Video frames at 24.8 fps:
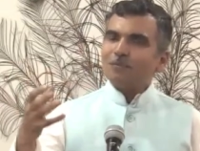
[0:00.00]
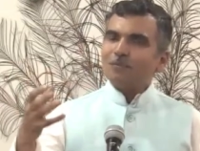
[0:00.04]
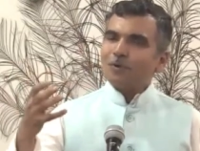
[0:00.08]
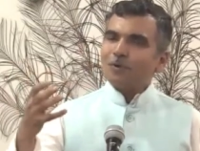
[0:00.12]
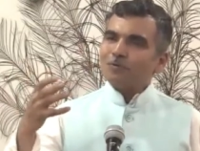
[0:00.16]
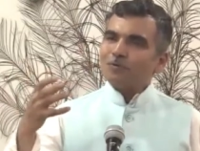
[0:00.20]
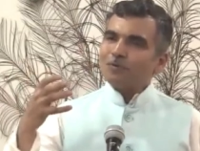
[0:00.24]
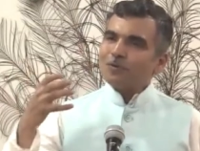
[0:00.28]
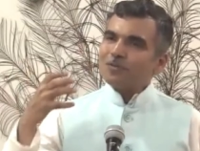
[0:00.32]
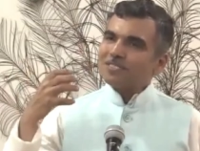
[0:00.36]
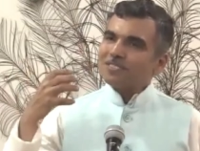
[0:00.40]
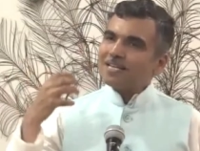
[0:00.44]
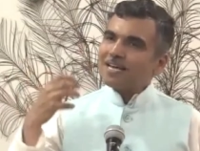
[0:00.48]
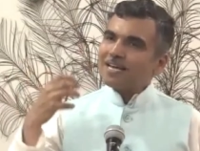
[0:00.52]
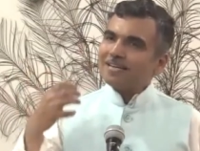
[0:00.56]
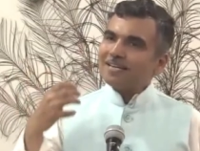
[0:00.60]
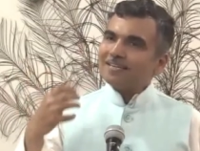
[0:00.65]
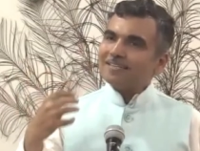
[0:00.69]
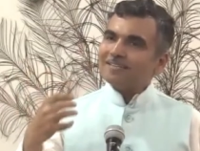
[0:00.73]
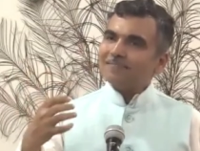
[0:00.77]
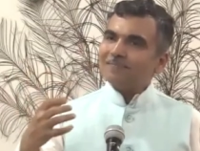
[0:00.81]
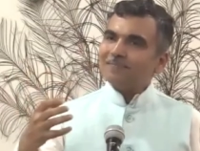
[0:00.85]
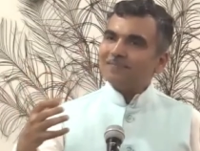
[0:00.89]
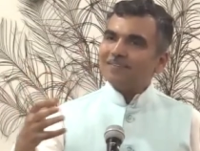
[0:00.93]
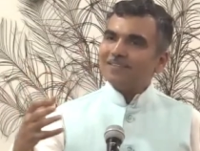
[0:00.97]
What was
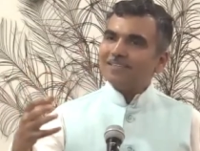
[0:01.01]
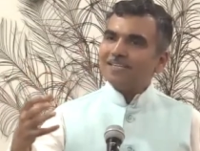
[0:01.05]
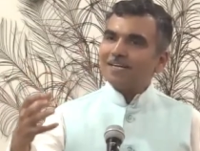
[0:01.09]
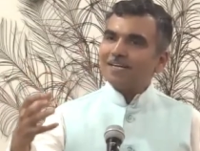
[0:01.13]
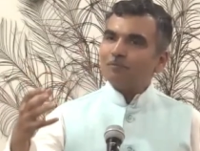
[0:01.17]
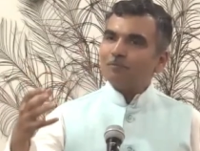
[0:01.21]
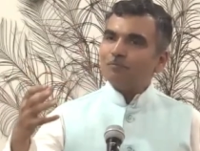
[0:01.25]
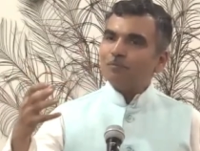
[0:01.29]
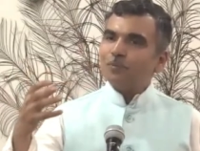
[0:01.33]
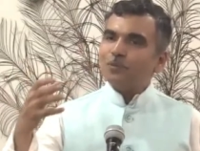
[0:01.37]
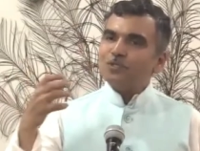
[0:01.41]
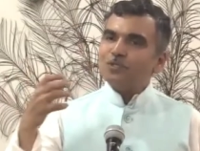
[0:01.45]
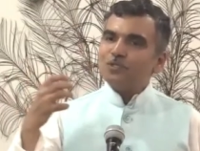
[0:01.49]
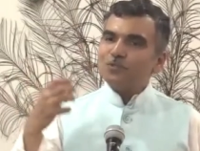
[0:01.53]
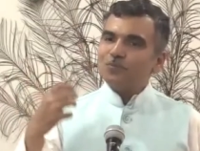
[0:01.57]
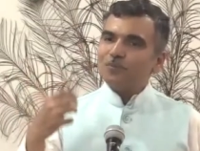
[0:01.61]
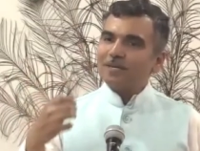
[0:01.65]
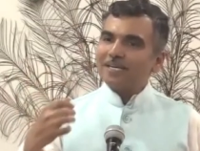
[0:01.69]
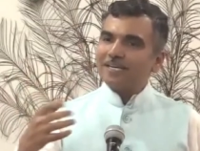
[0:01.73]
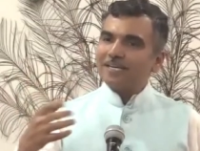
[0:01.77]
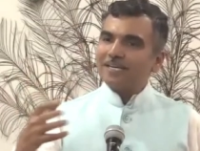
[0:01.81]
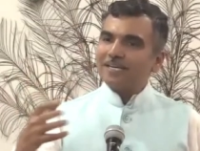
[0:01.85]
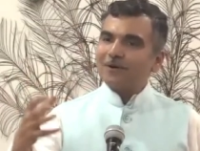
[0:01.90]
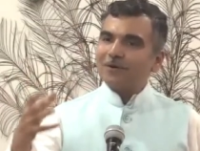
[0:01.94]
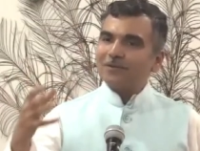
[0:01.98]
that that pushed
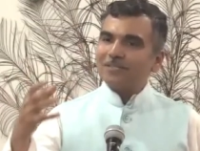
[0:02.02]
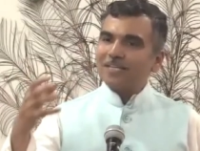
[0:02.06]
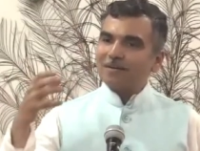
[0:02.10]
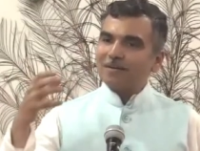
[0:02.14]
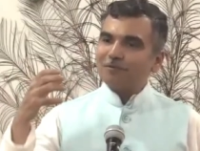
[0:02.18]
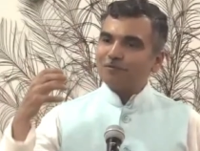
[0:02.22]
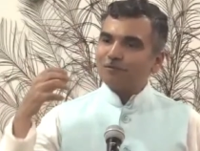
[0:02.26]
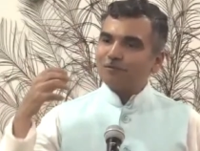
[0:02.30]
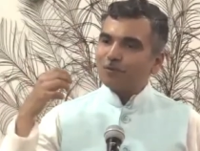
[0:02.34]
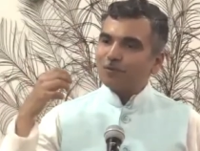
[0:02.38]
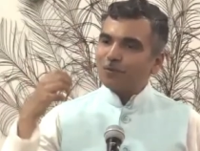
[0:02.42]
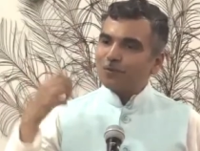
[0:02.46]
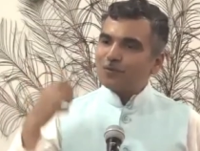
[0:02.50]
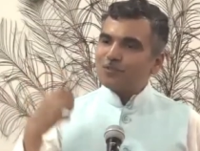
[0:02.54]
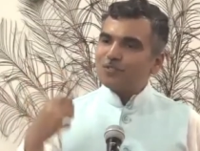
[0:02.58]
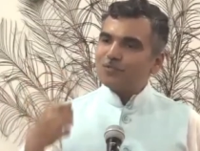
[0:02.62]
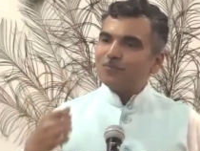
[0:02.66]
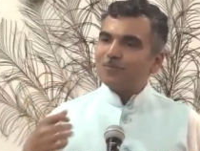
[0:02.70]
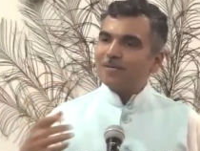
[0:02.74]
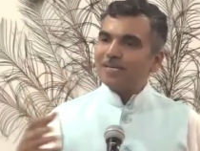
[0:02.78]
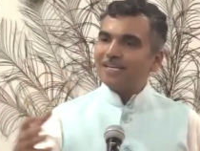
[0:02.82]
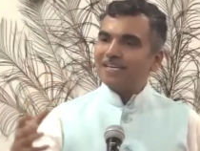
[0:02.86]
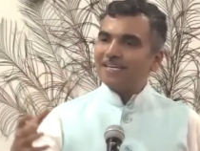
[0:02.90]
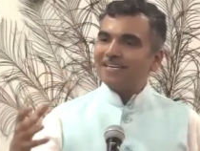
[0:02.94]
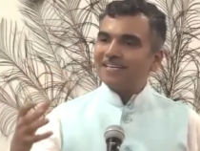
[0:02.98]
me or that forced
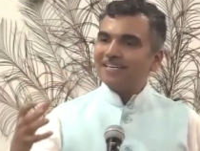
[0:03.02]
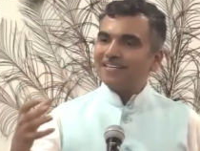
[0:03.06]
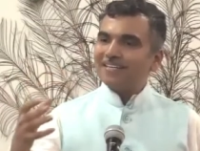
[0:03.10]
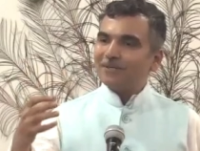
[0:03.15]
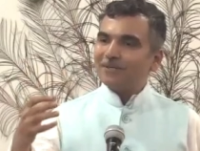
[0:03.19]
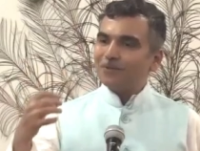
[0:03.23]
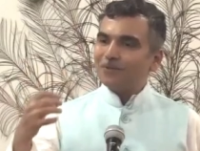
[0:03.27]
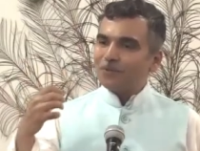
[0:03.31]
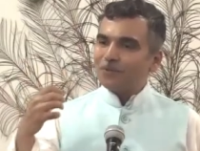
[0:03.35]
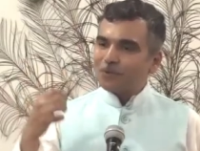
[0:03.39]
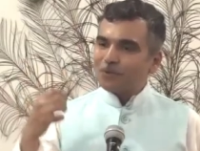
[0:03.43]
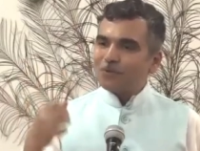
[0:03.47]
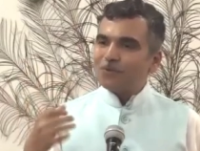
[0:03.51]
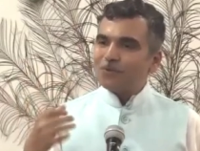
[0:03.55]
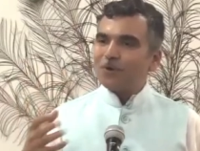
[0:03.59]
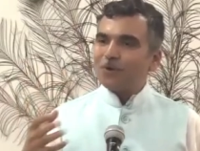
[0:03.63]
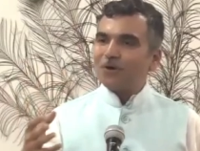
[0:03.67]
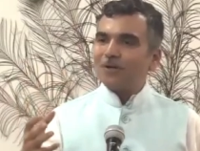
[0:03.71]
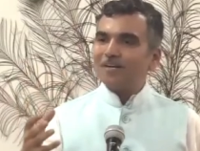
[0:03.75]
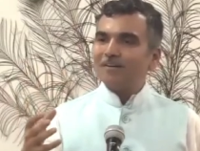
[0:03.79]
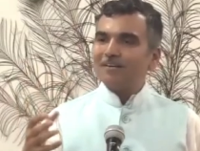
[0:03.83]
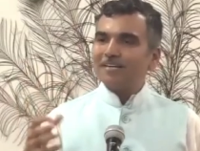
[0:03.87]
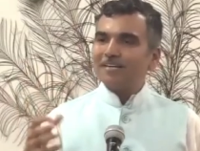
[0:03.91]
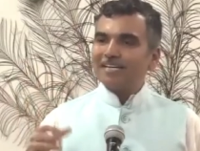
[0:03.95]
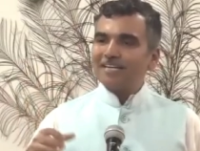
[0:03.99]
me to do,
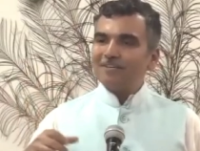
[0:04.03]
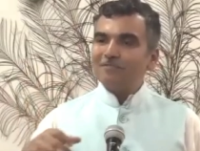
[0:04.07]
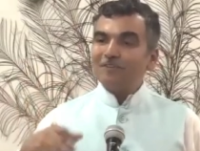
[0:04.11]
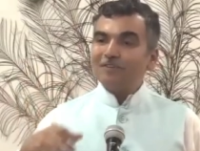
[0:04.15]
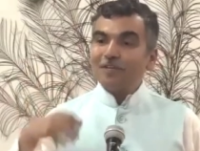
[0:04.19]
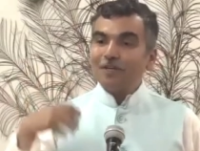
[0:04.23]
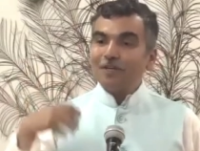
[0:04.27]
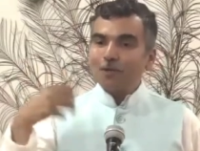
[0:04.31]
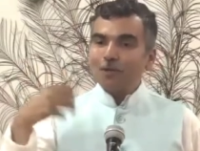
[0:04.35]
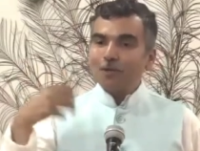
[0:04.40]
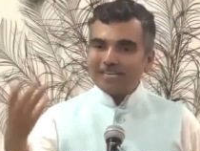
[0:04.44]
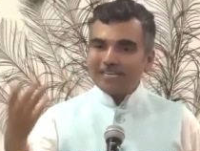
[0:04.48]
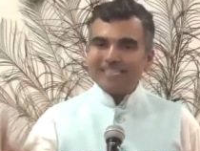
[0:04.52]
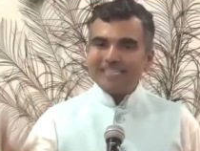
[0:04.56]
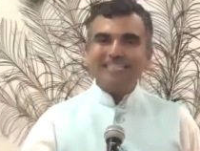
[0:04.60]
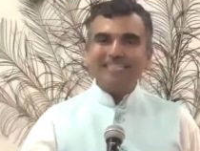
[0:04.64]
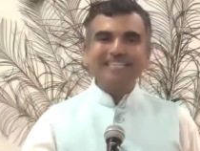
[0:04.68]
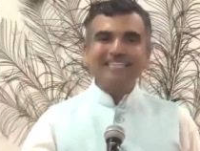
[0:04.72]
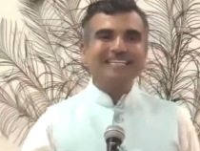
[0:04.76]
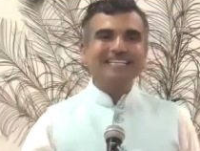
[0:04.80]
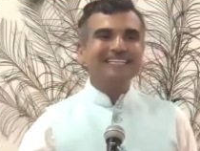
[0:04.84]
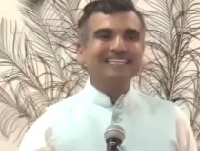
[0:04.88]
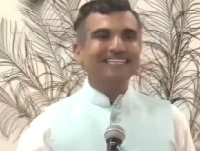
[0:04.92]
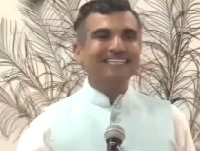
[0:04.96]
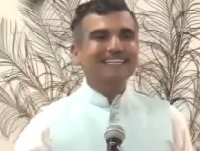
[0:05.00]
or even
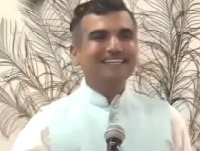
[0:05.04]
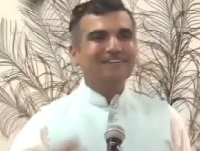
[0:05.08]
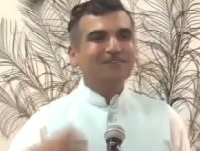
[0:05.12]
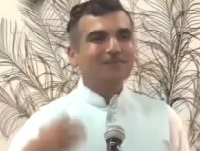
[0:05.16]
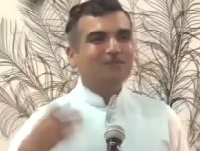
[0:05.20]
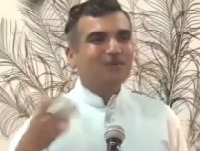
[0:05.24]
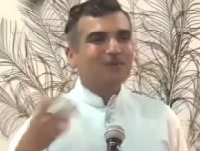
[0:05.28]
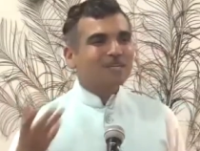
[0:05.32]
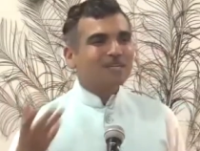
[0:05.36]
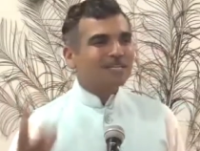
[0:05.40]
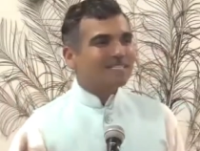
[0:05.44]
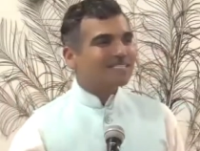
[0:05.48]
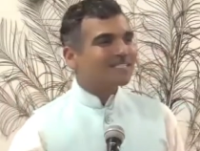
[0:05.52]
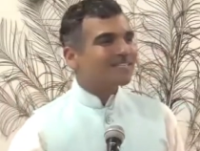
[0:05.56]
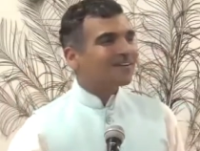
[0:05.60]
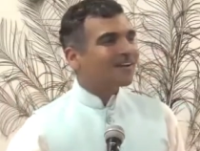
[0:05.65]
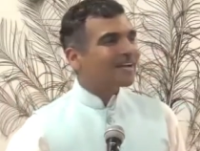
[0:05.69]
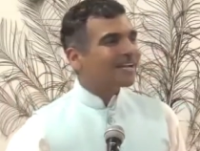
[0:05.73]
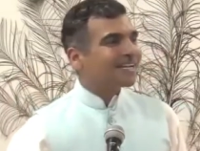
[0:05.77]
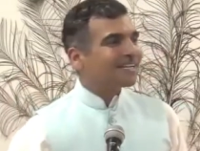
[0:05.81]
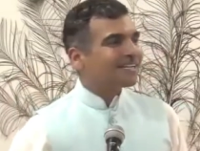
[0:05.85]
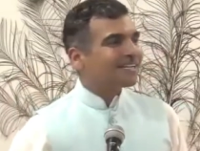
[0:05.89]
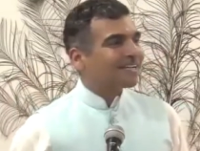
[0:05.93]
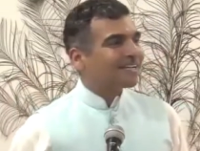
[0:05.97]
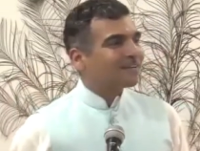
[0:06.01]
knowingly what is
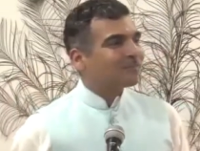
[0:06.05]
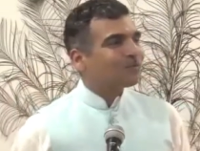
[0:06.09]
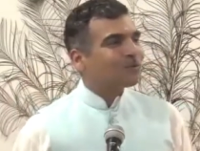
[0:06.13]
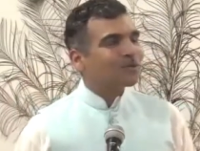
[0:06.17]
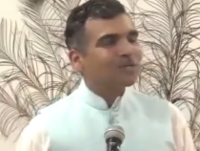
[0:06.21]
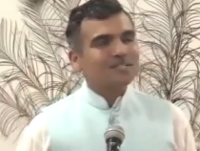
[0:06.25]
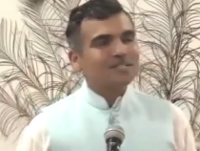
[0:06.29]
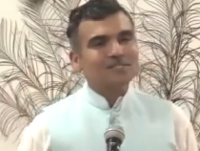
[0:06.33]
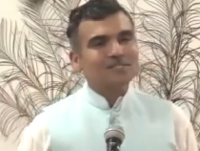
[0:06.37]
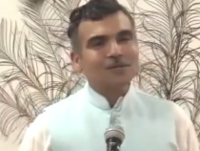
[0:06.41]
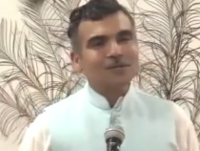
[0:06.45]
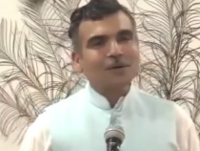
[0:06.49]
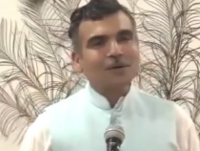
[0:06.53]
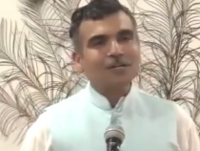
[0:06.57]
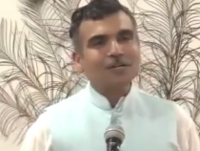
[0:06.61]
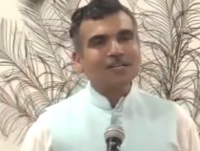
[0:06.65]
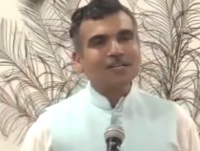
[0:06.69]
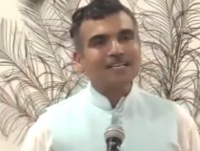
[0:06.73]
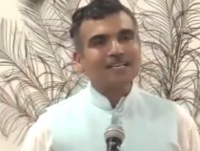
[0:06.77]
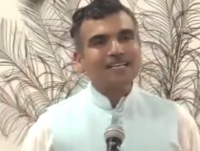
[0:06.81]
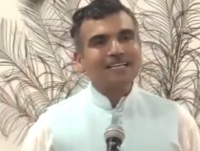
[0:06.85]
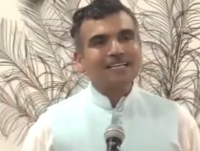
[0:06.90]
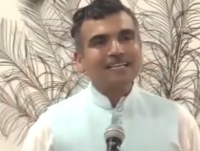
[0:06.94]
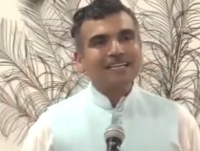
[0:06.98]
right and what is not,